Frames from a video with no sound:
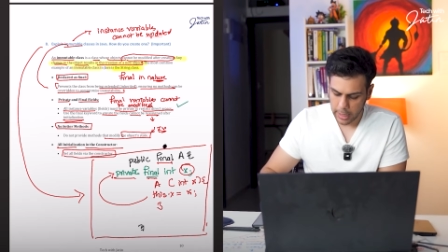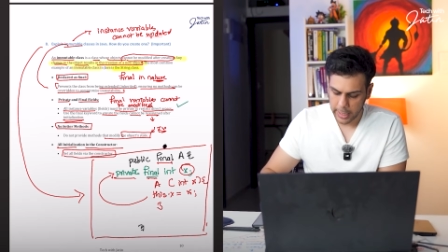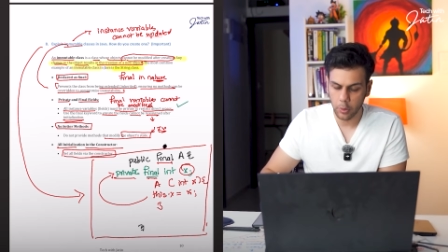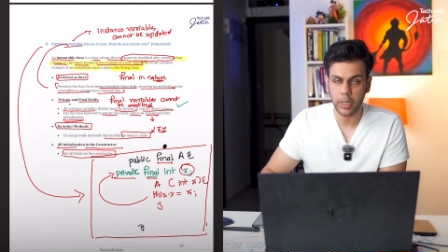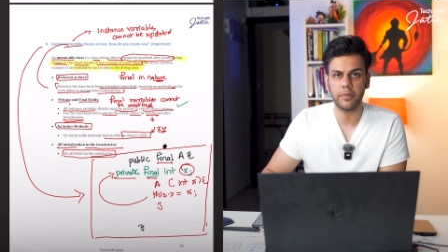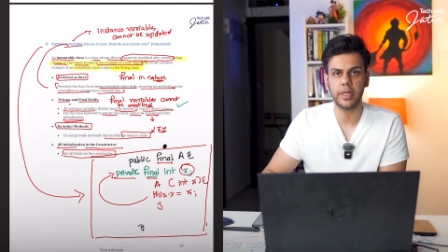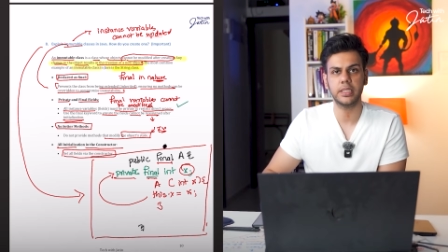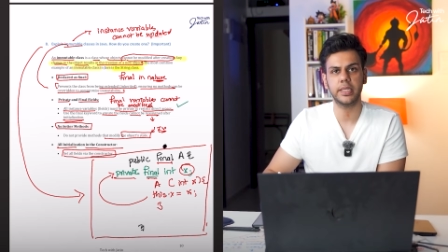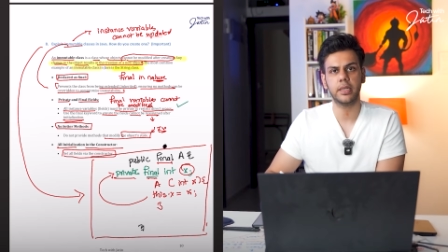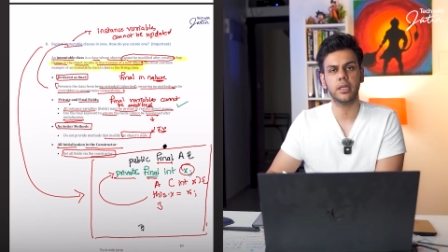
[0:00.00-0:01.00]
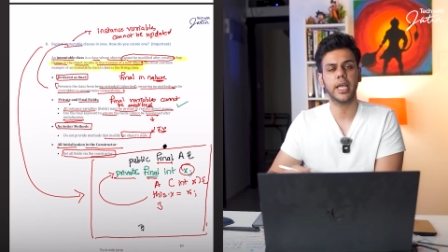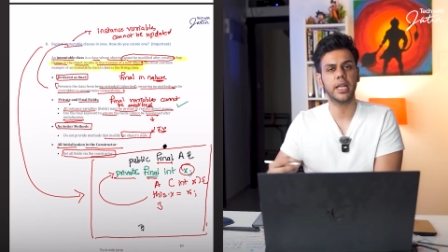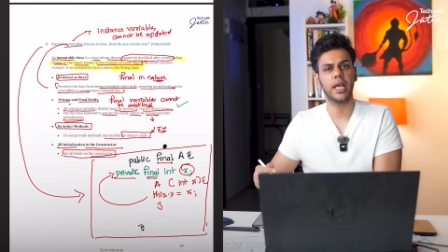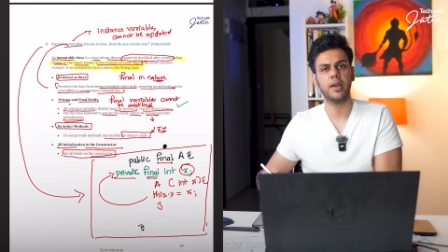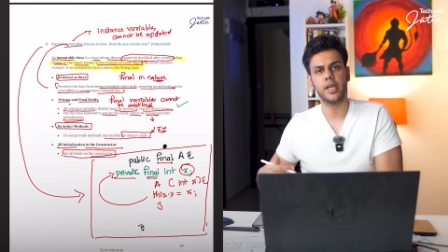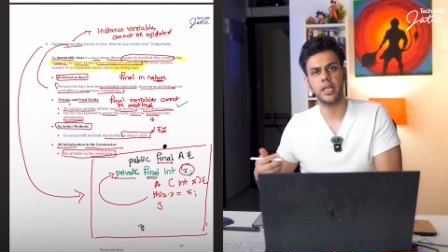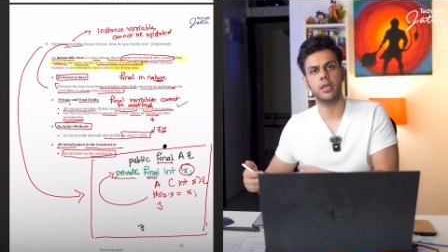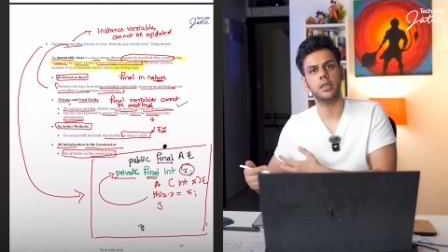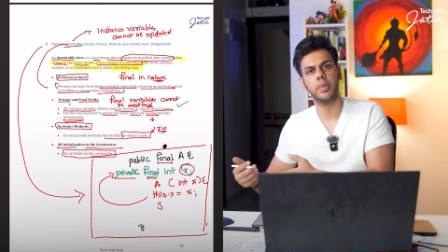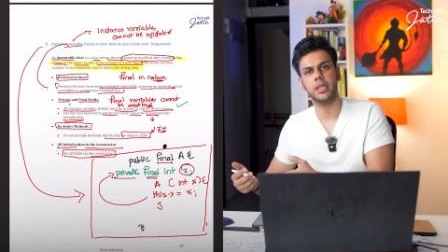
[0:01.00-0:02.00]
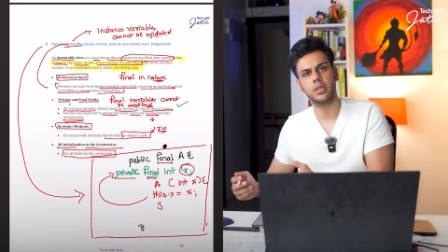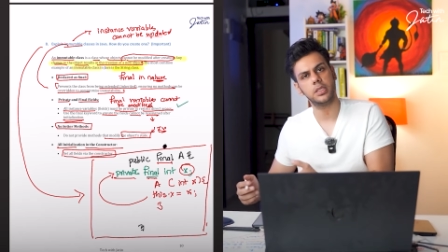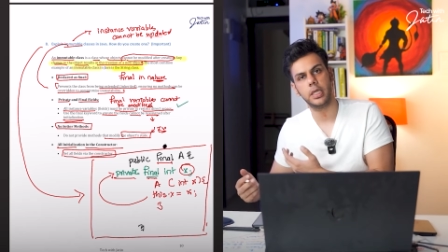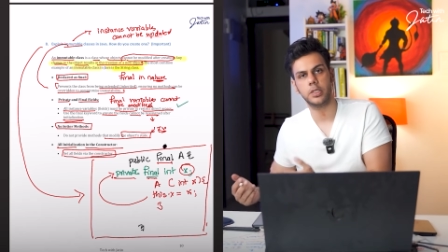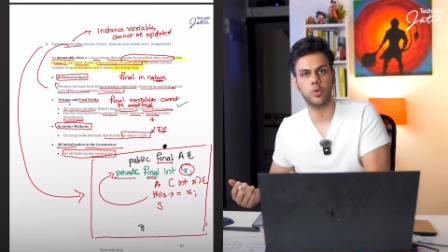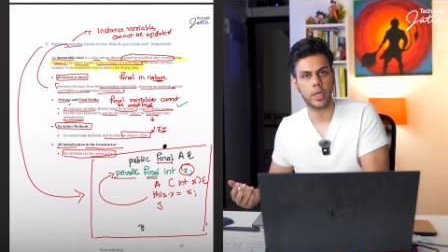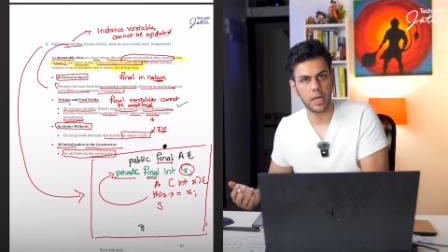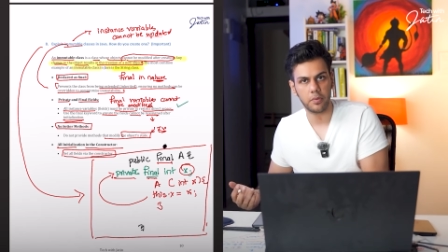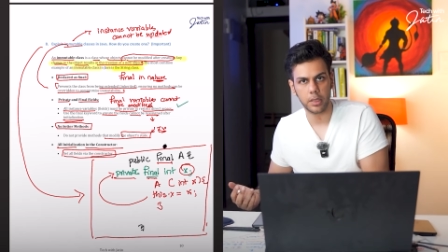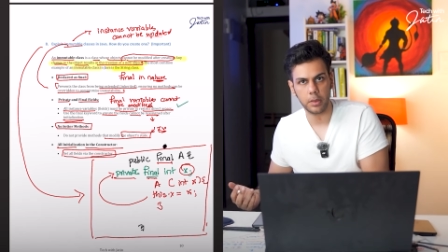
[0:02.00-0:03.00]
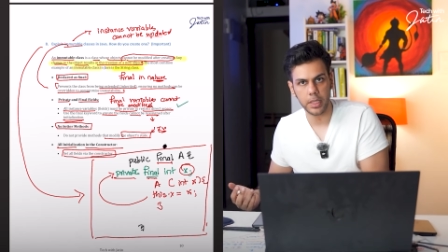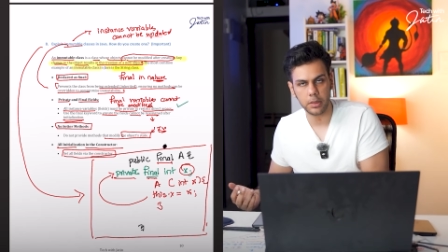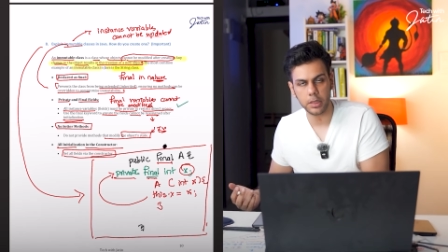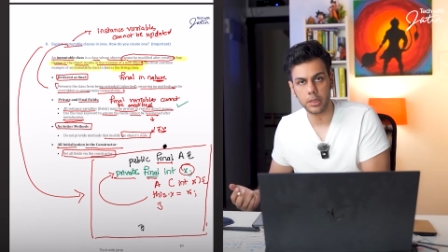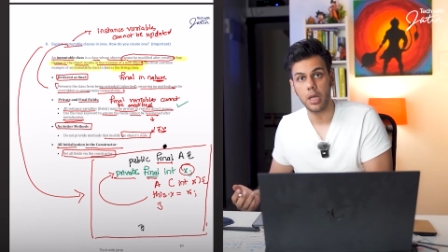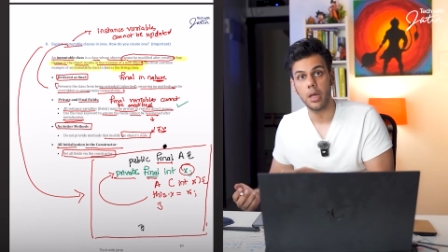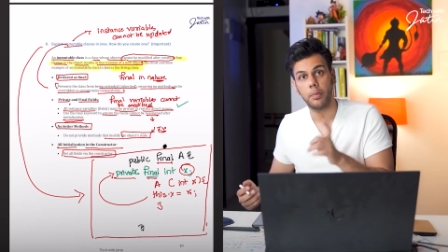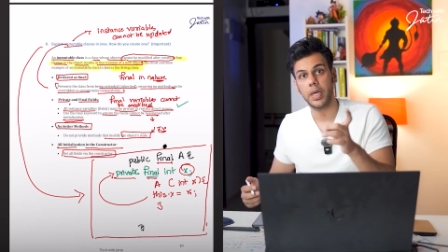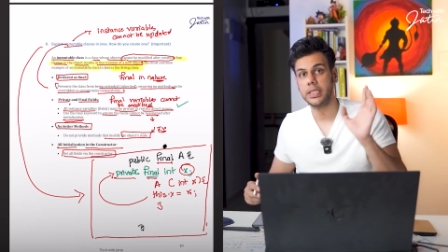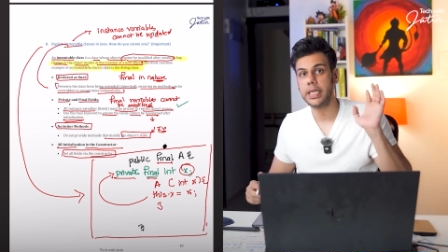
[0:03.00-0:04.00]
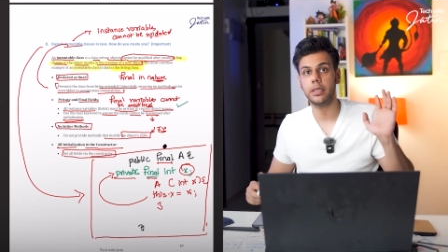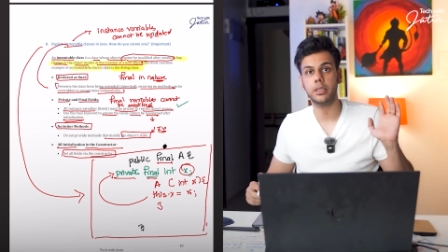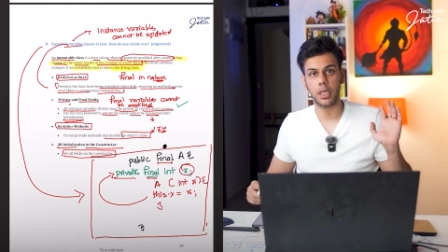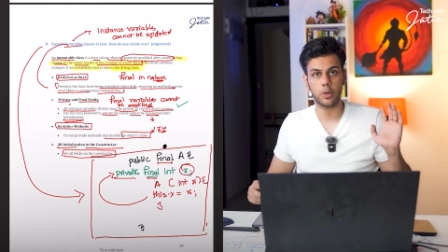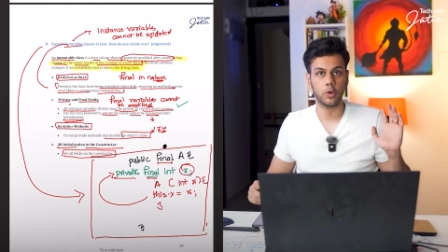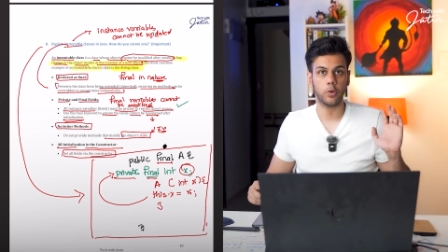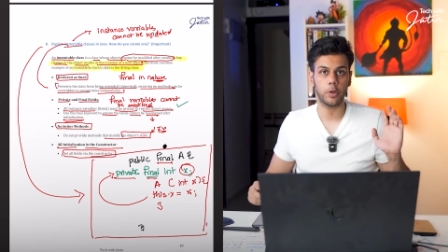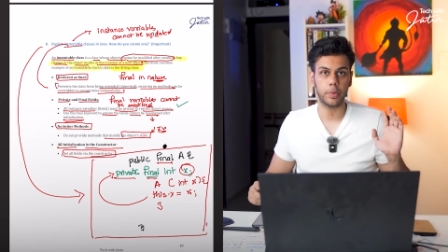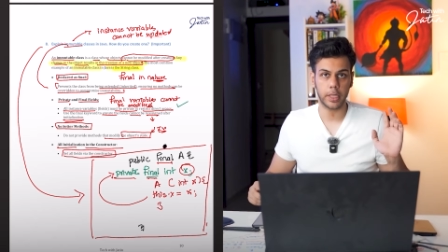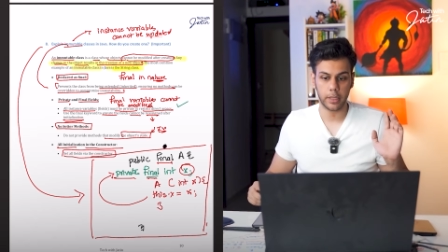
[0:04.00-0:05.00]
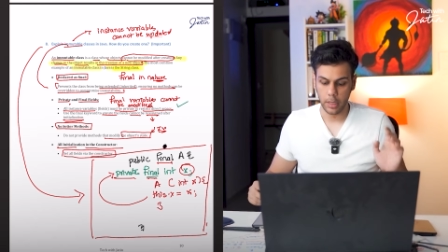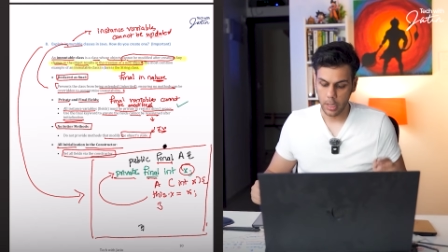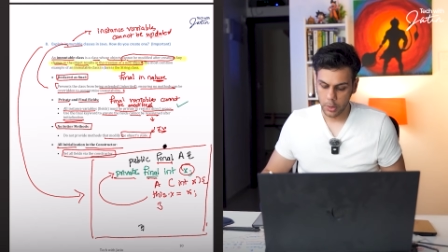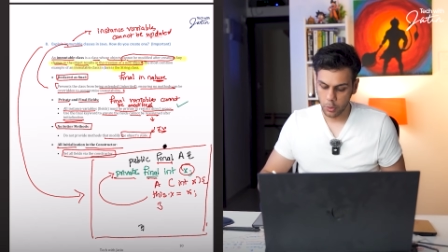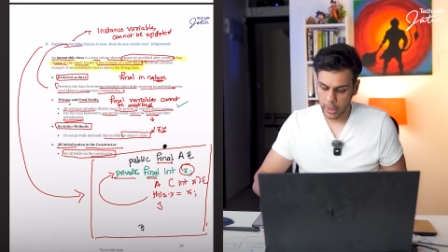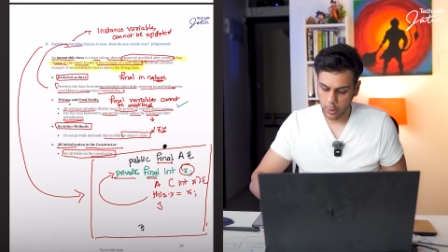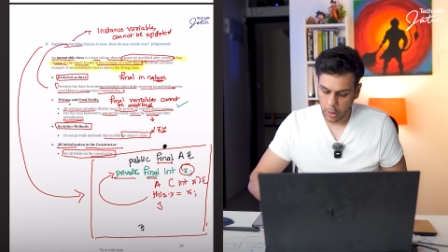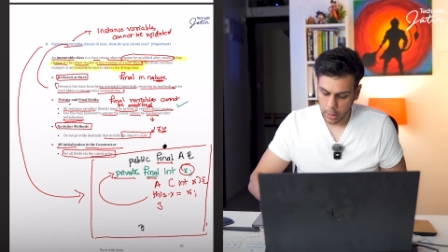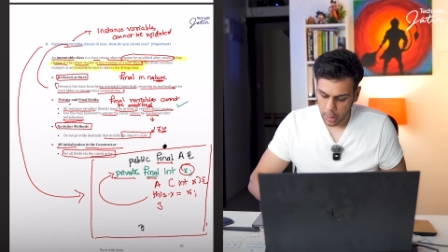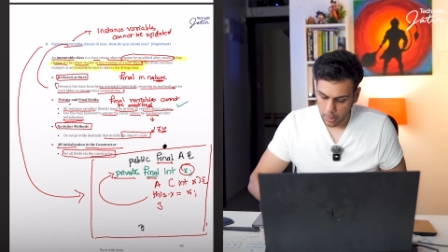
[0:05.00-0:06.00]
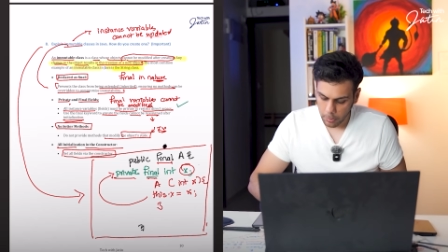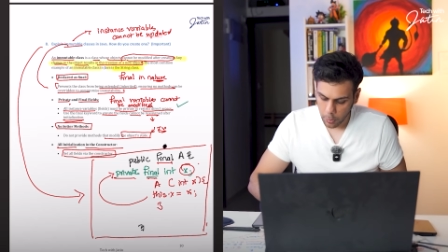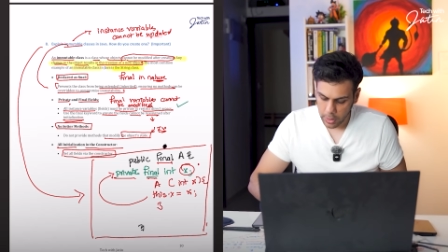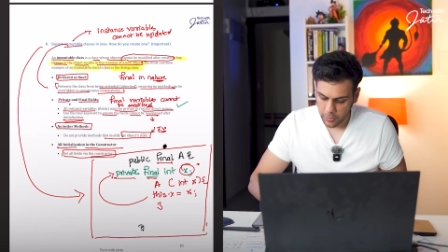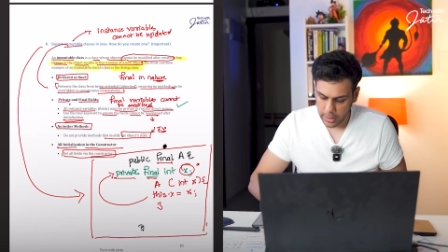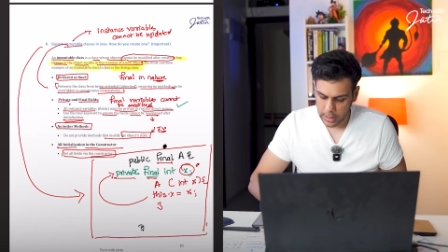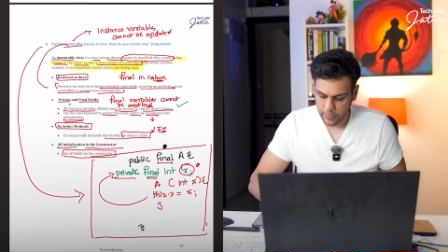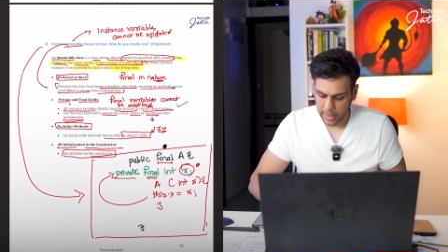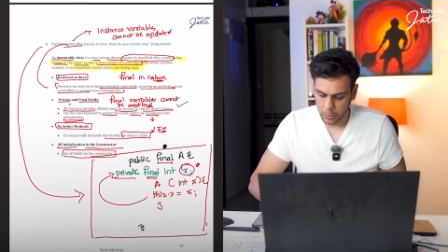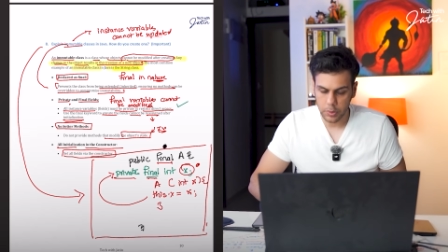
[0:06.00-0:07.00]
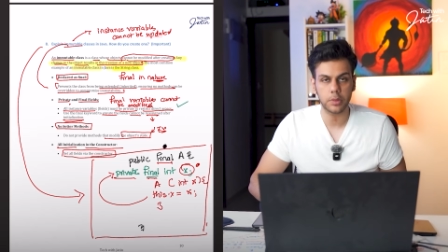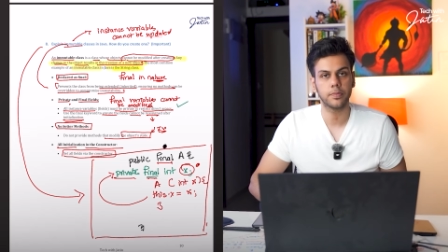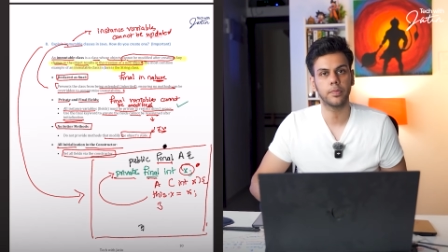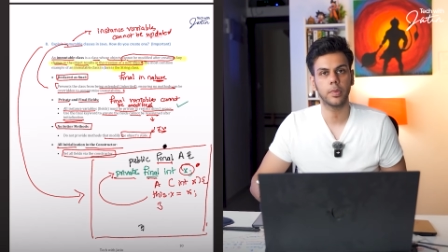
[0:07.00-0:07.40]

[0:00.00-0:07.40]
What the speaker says: I don't have any setter. Can I have any other methods? Yes, you can have other methods, but setters are not going to be there. You cannot modify these values.